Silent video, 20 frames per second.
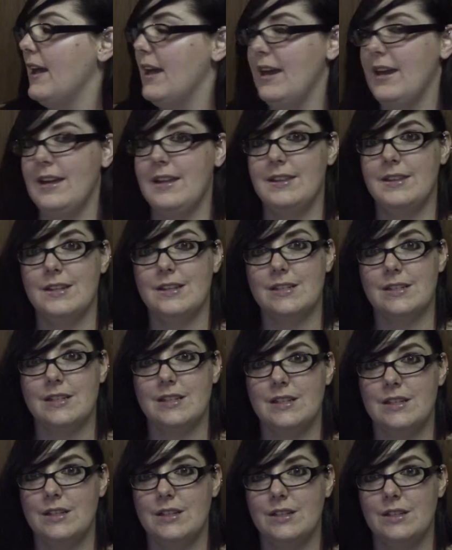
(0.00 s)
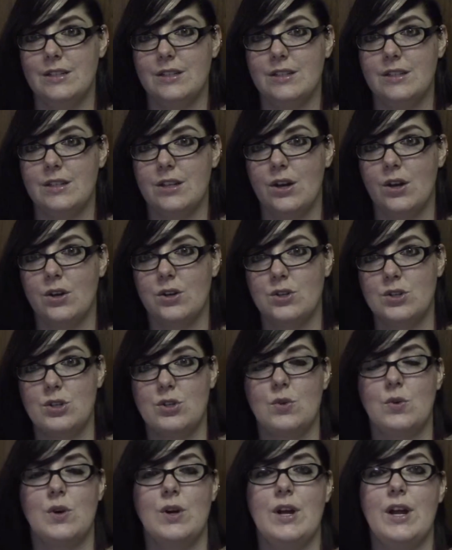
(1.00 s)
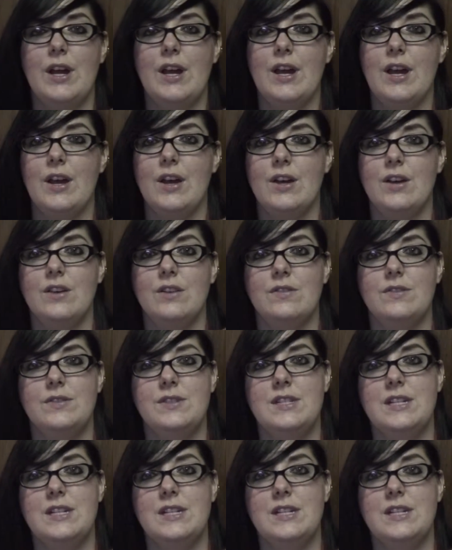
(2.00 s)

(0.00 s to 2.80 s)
And this is her story of